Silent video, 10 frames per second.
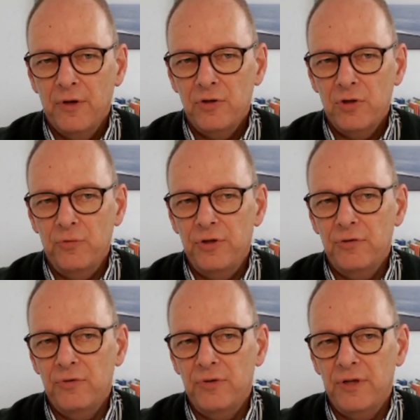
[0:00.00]
So what
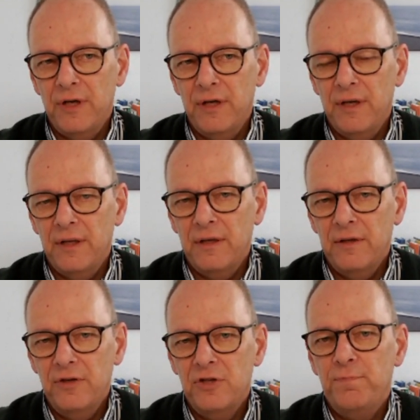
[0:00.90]
you could say that
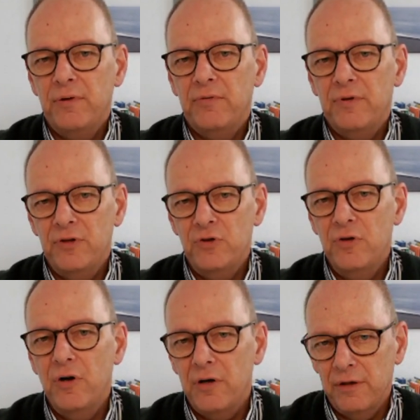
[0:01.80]
the spirit is
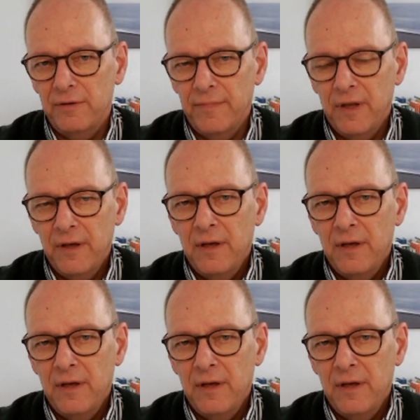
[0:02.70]
gone.